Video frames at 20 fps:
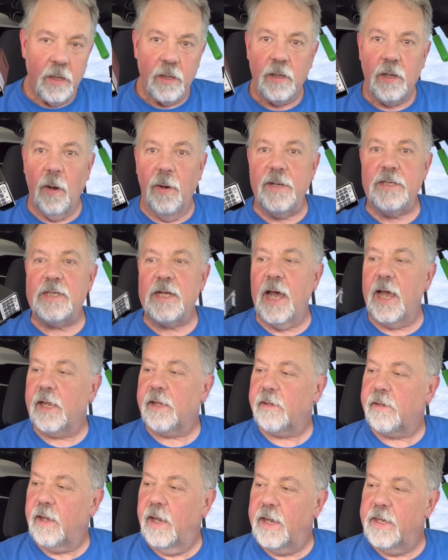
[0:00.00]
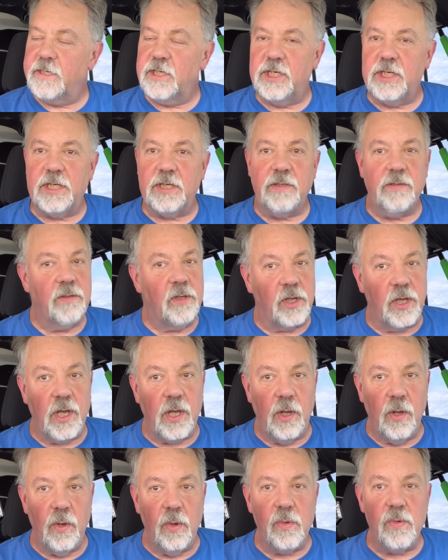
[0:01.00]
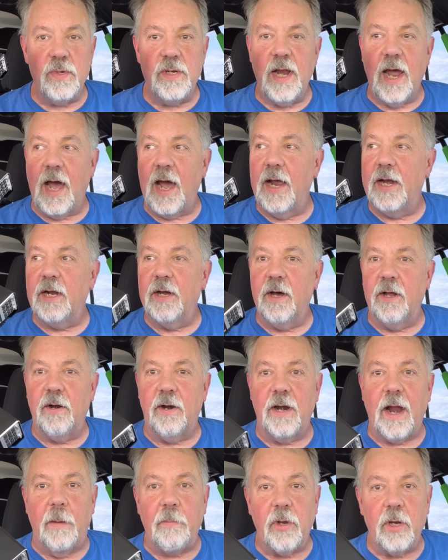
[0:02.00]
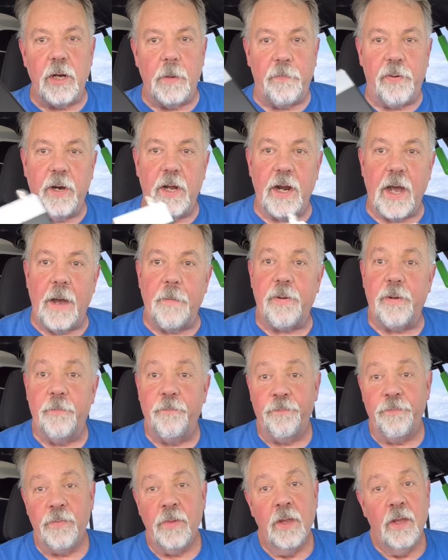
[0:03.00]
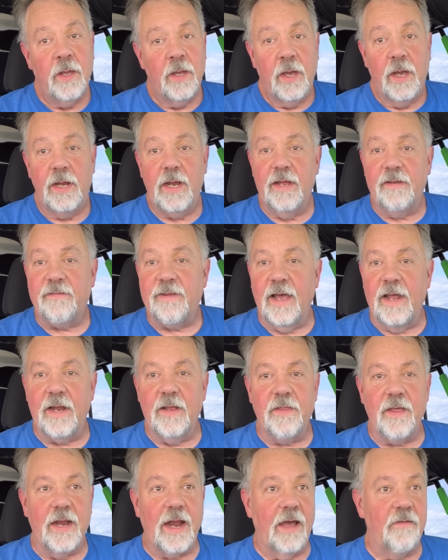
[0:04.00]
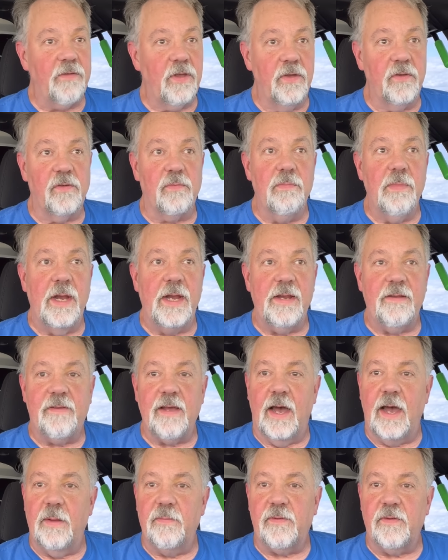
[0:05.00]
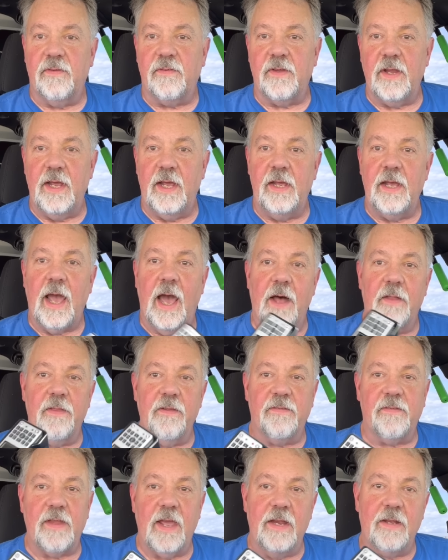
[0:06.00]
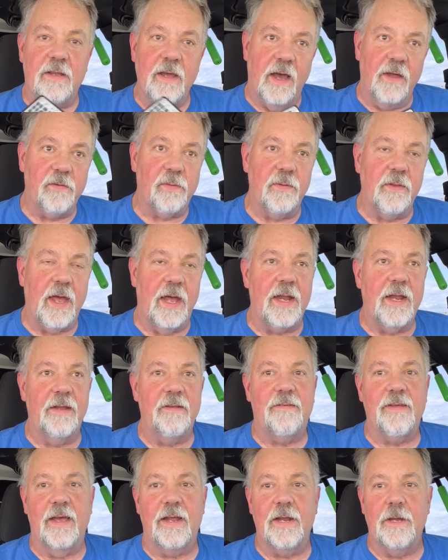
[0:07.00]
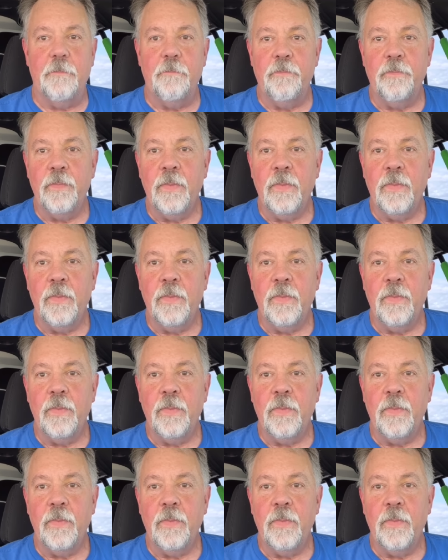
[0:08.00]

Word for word: Goetech uh, Q900. I'm going to put up an antenna that I've used many times to see how this thing does with that antenna.